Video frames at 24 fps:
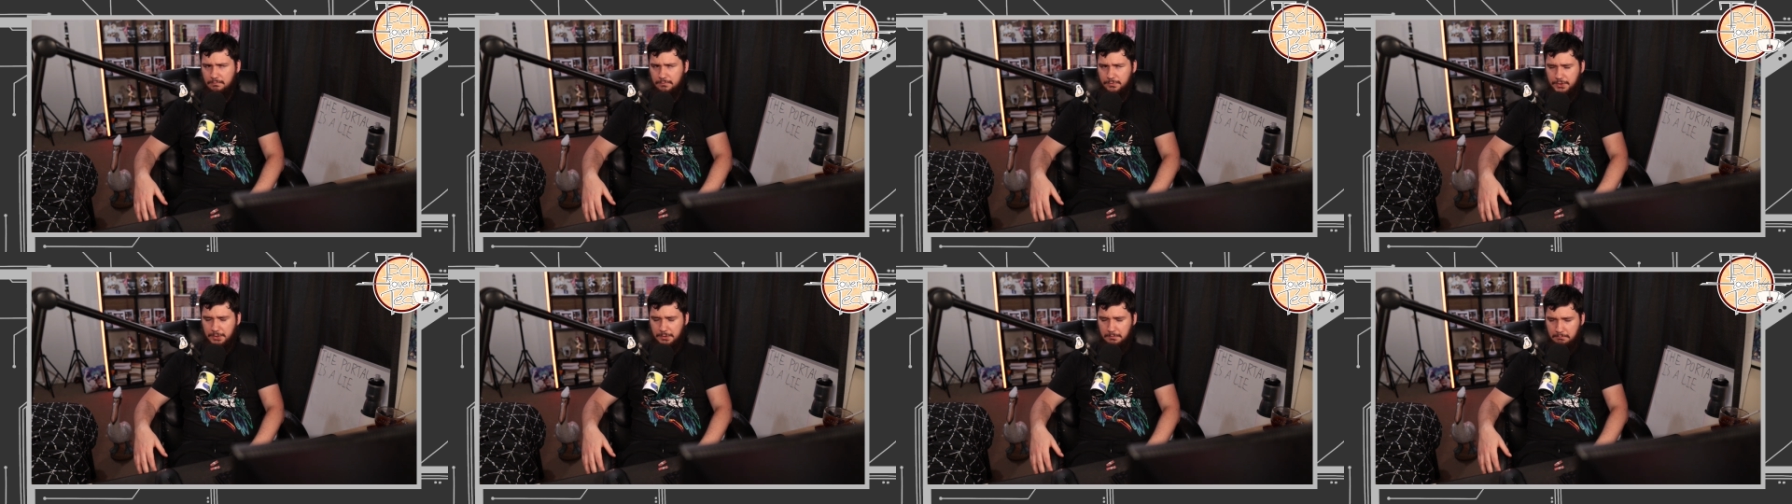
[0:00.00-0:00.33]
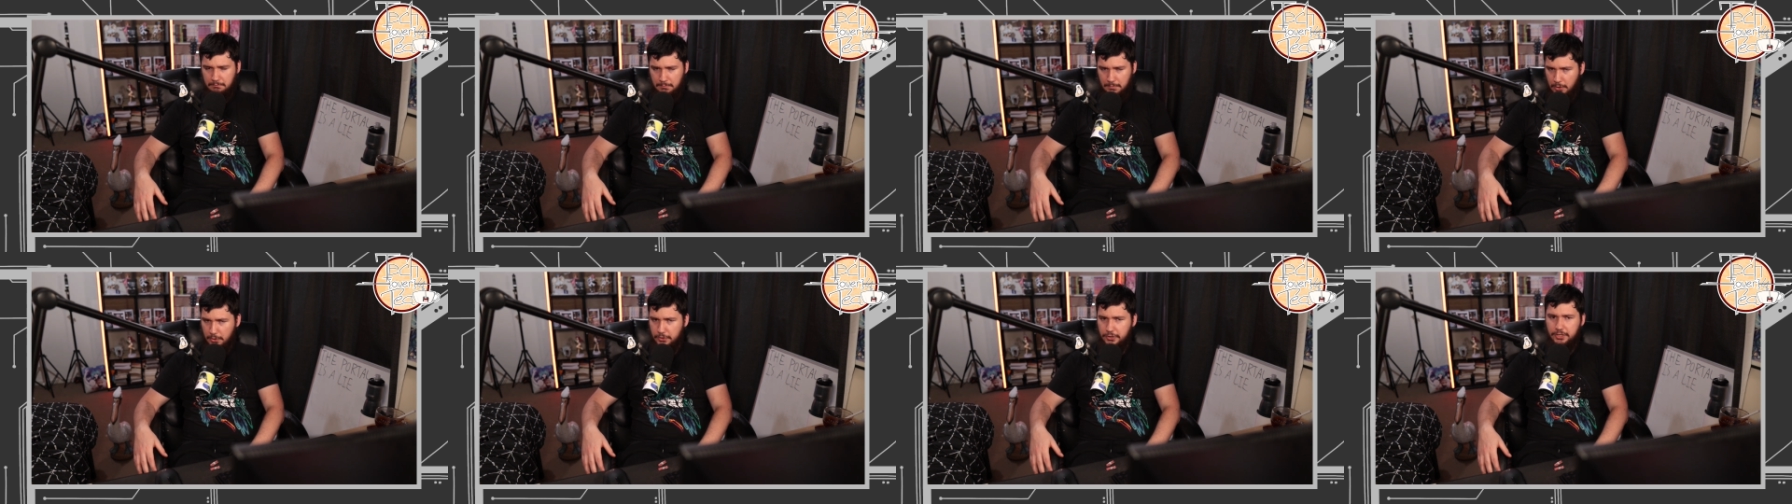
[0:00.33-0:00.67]
the
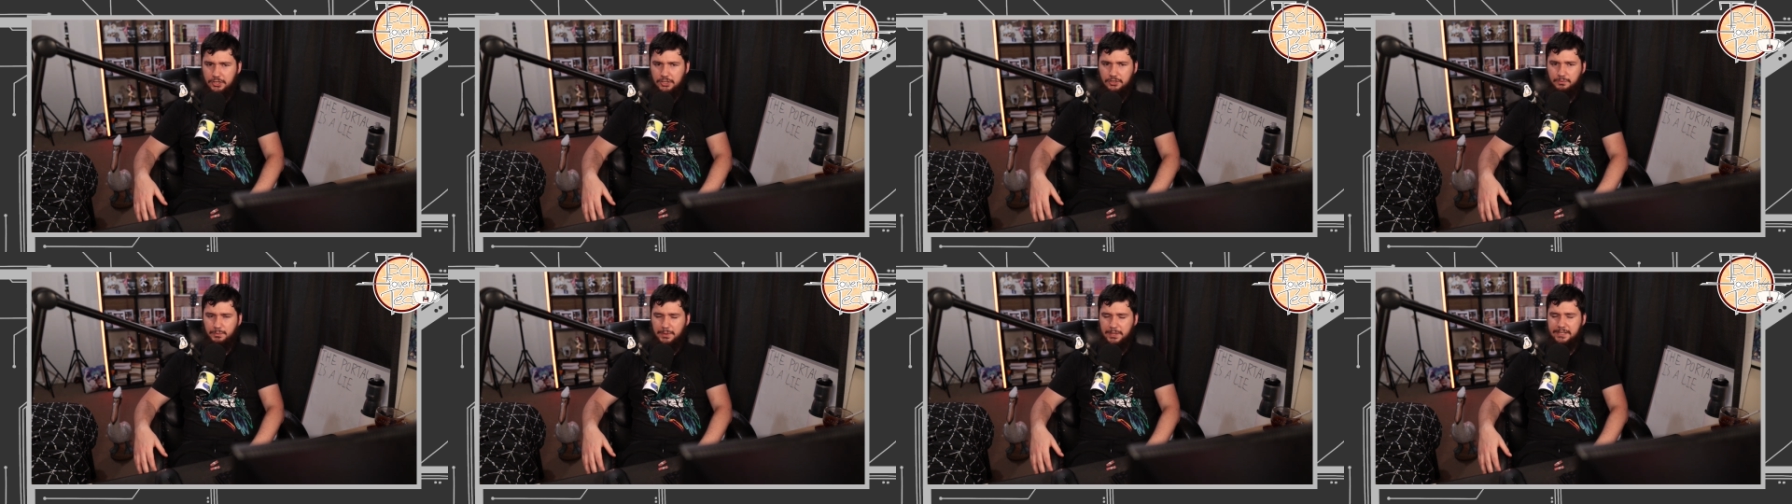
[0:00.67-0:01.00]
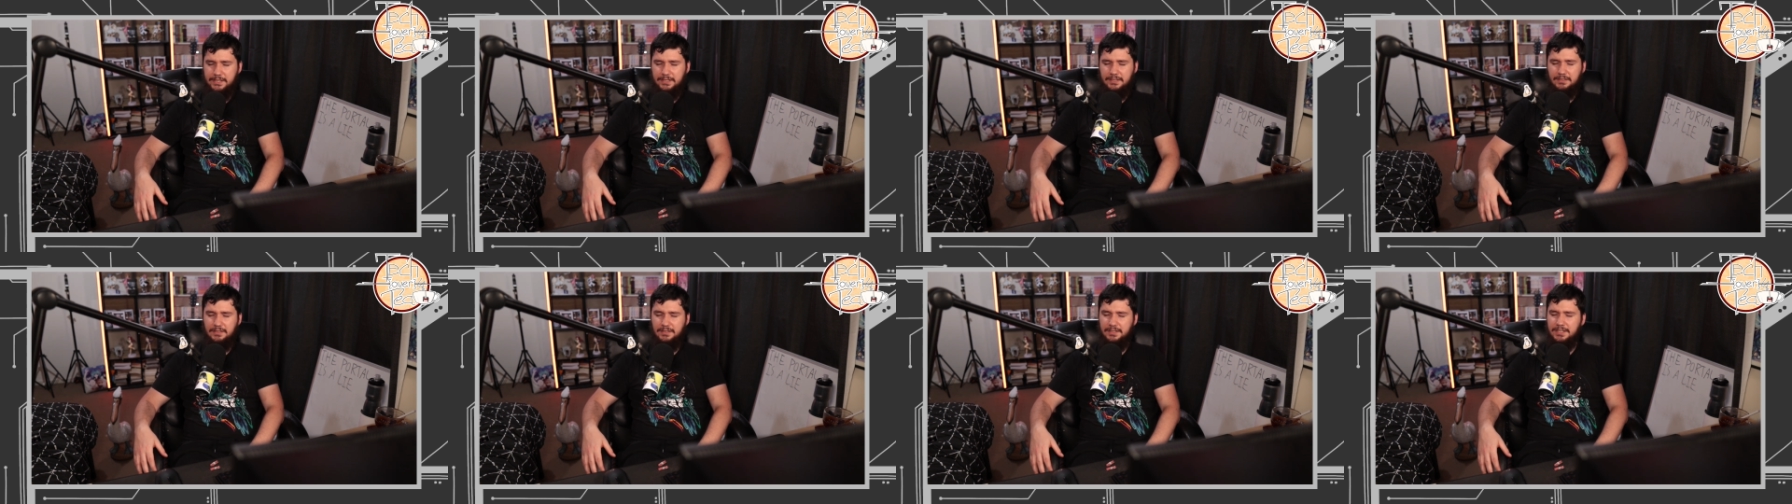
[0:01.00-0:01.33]
most
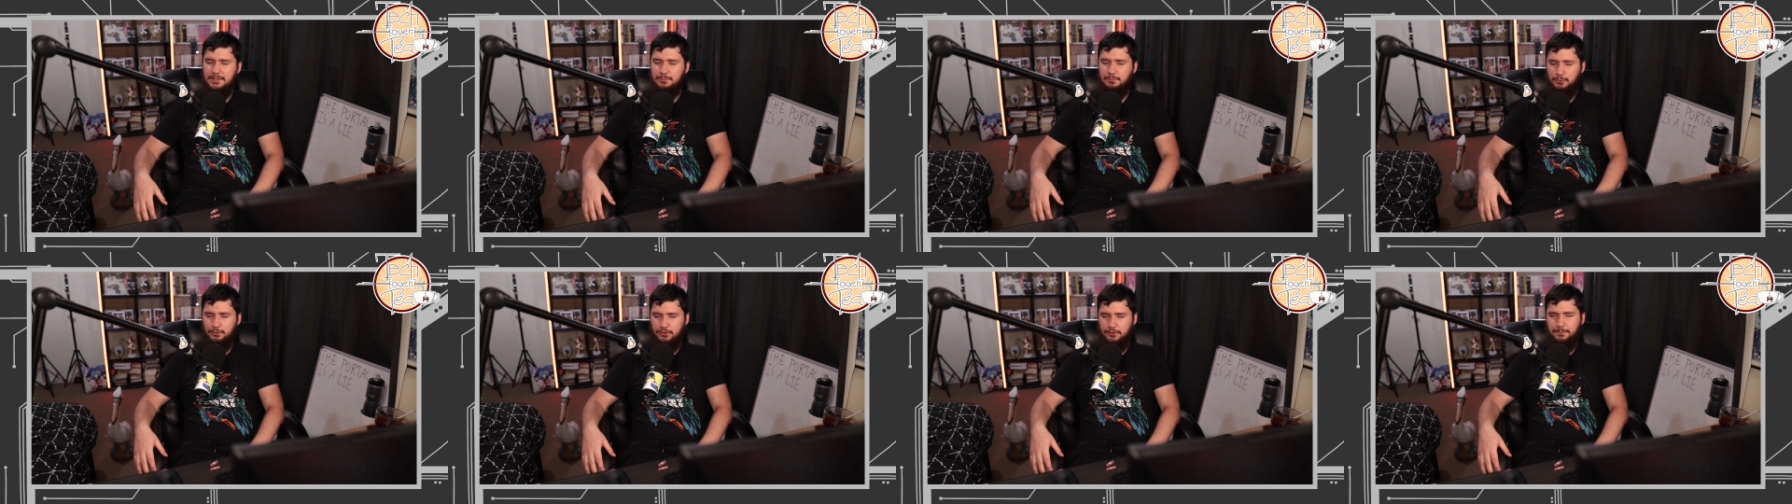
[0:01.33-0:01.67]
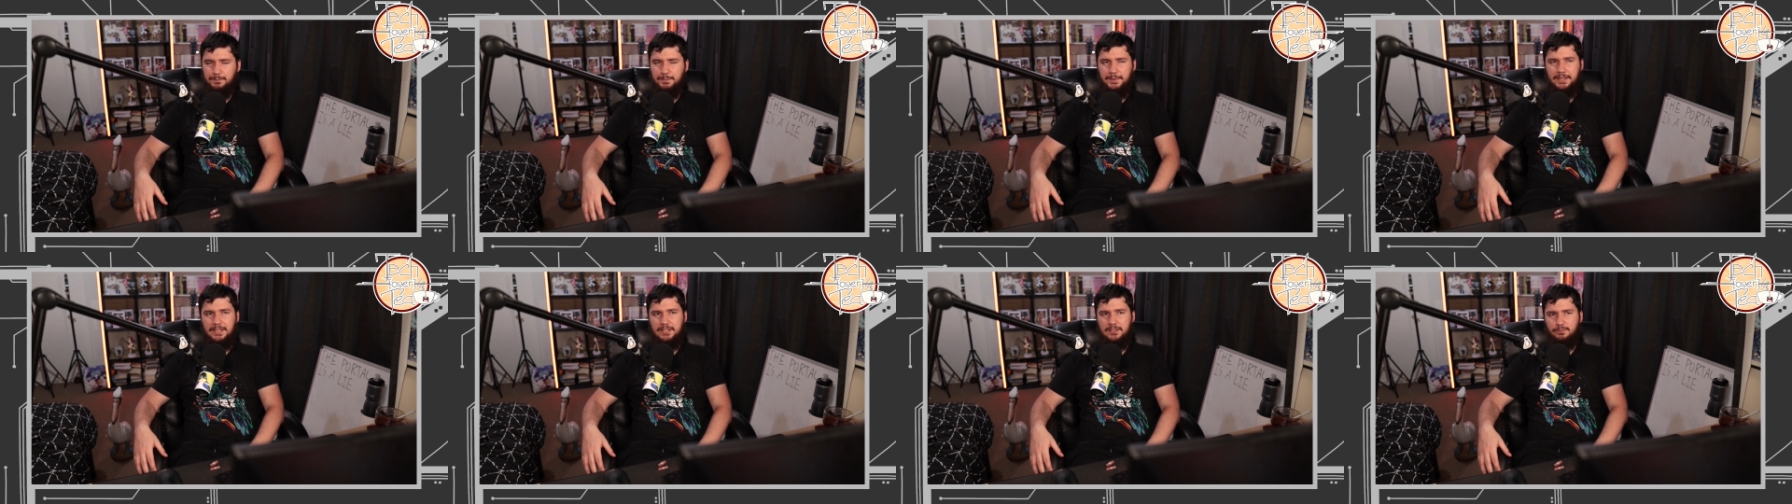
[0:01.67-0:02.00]
recently would have
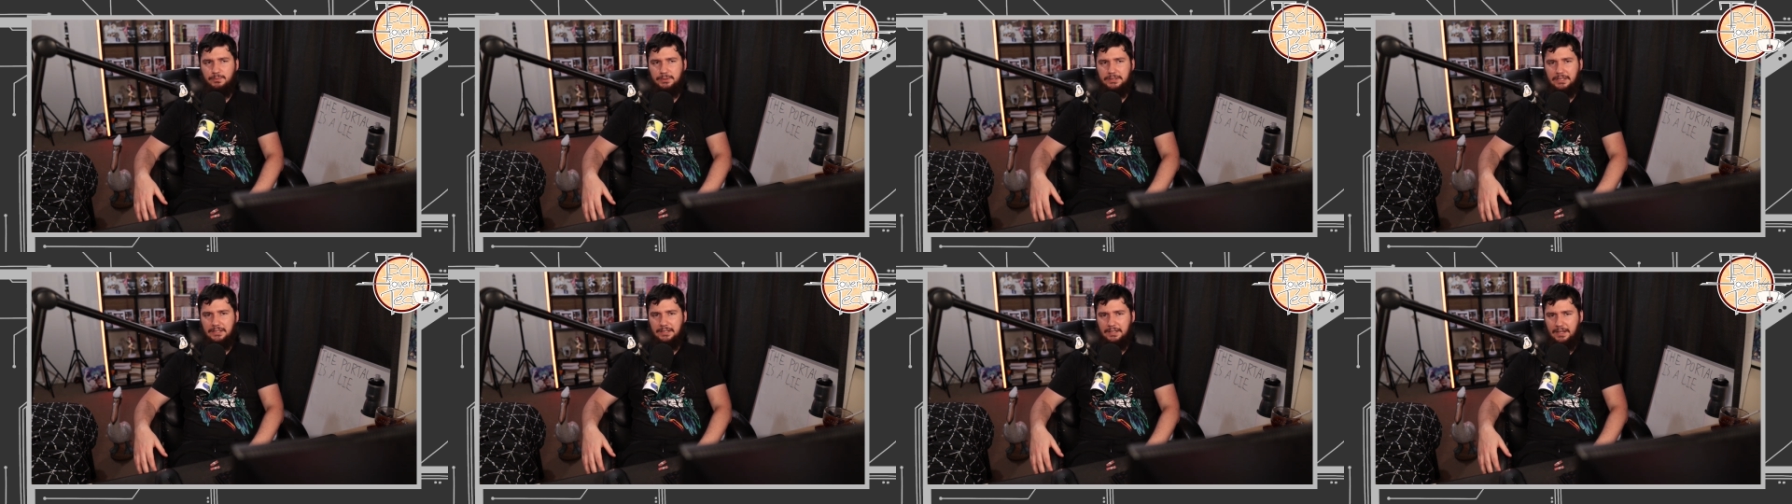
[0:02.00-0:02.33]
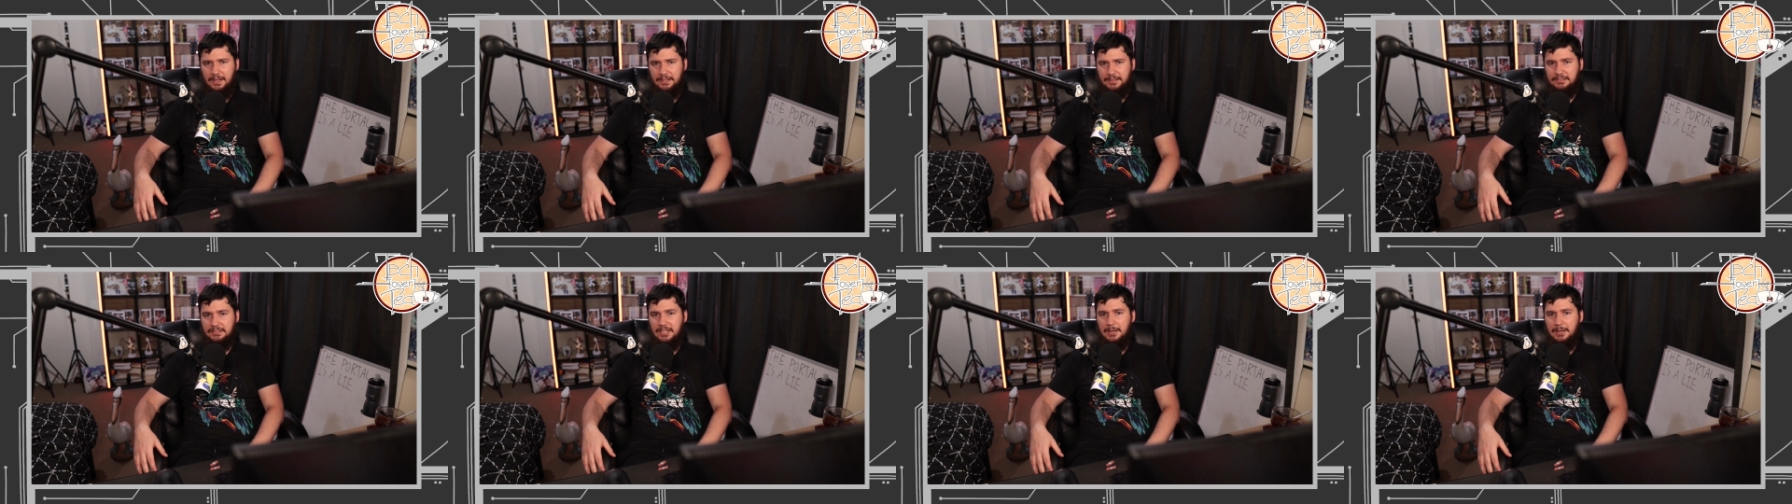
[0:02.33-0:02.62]
been with the last